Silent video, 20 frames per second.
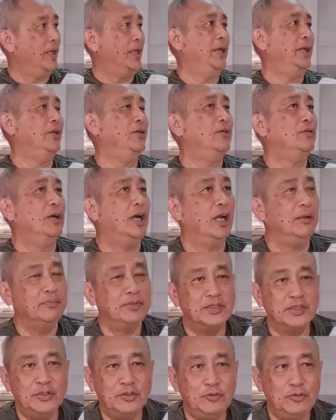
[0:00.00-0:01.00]
You know, I'm
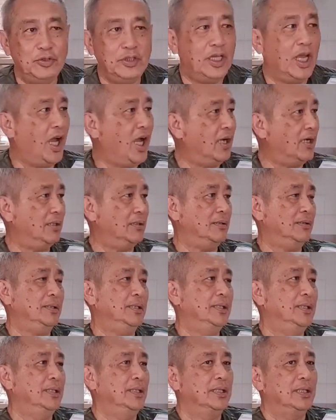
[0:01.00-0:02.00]
still young.
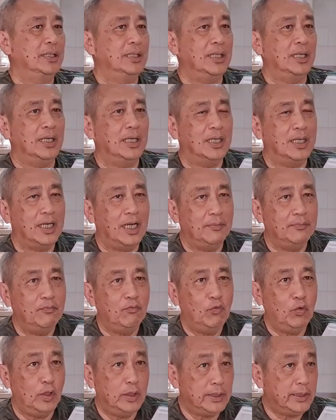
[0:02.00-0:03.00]
I'm
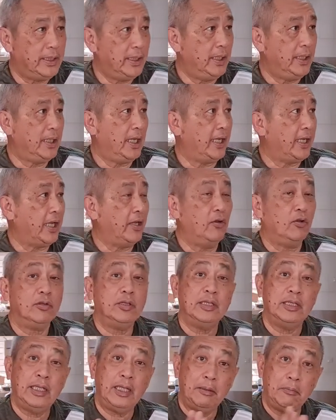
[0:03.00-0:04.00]
working, I
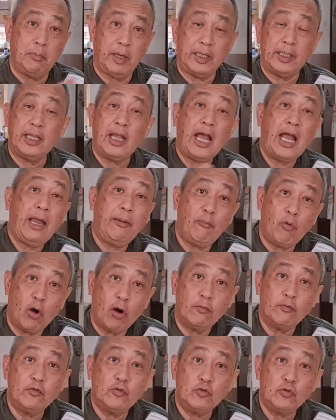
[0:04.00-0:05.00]
cannot take my time
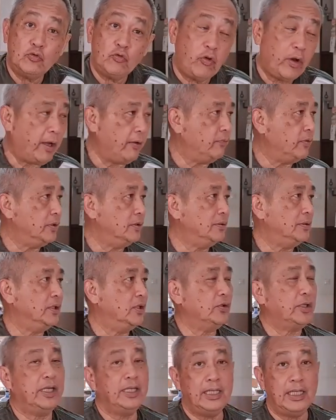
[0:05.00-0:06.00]
off to travel.
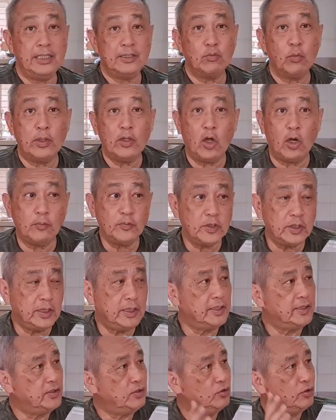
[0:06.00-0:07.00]
Okay, there's one option
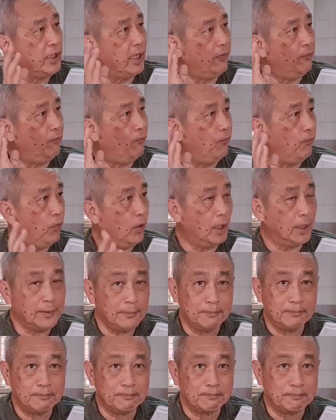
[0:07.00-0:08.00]
is you can
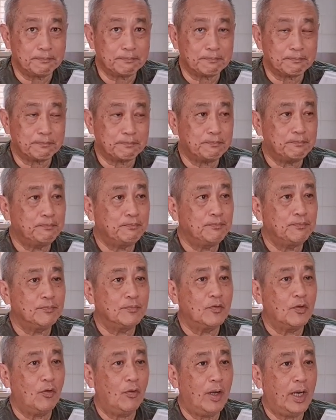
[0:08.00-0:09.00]
work,
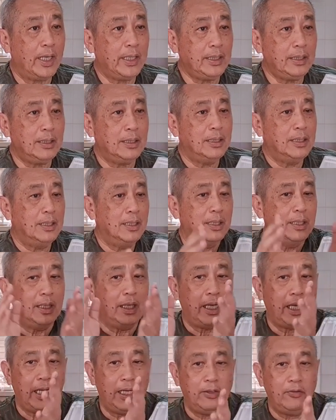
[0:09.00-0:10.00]
right,
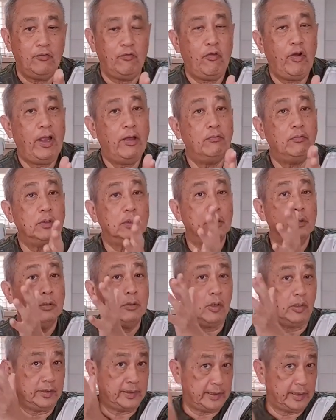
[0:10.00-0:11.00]
and travel
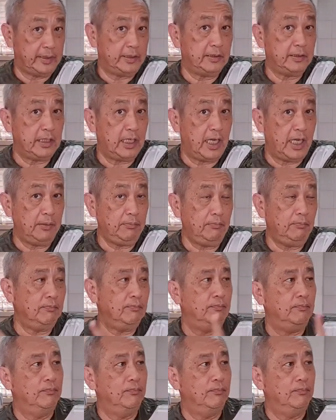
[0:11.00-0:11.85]
on certain time,